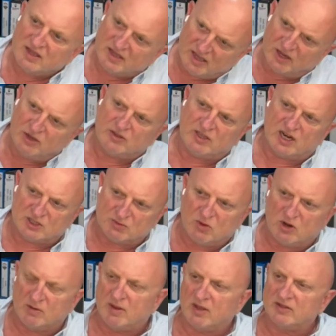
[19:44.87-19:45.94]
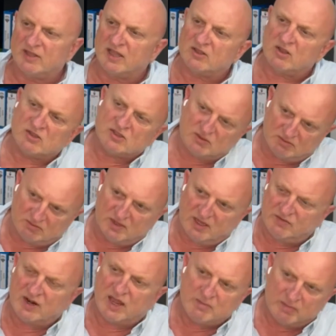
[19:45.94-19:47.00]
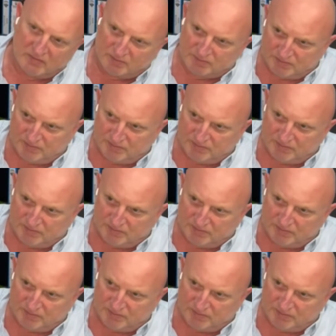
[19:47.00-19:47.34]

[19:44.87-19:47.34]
Can you tell us more about that? Because even I'm